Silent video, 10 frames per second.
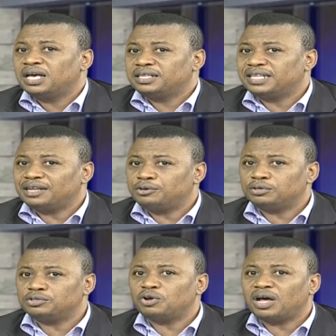that
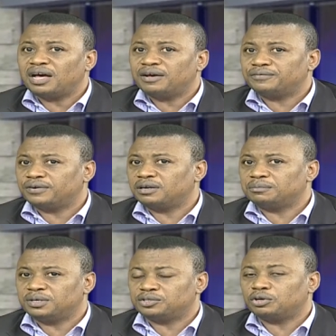does not have
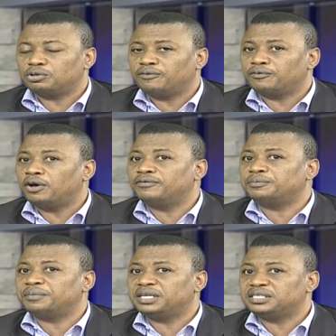um, a sort of
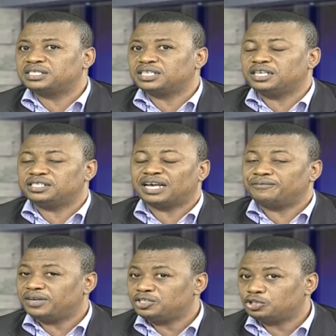government
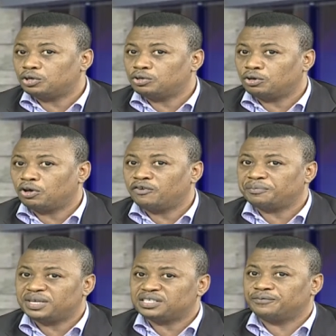intervention or
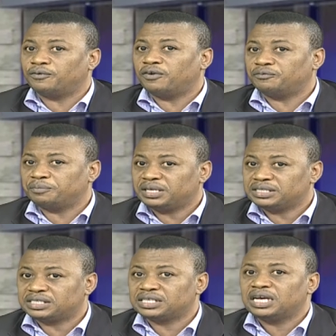government
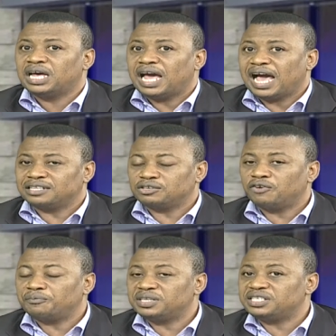involvement and
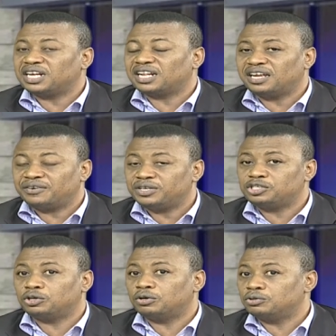government
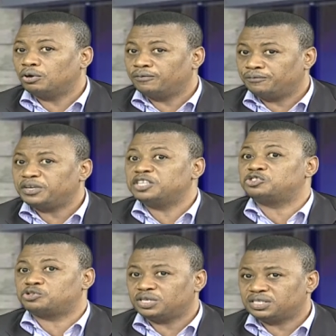declaration of
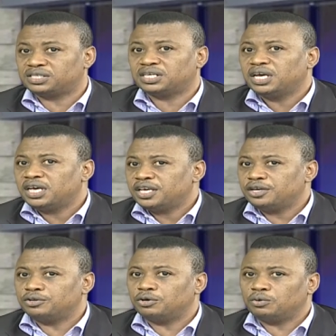interest,
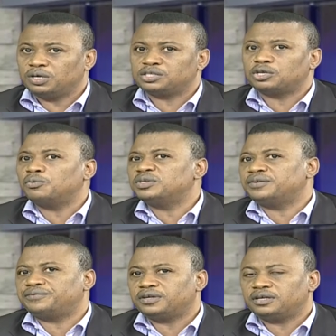you know, it's always
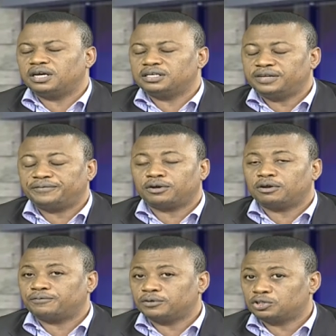diffi uh,
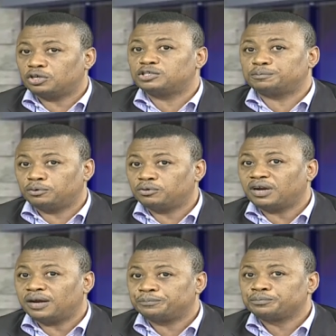difficult for such
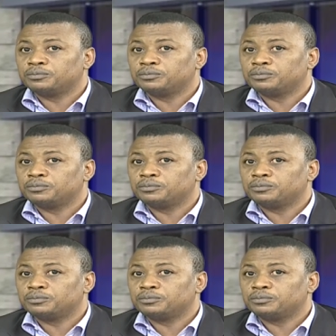program,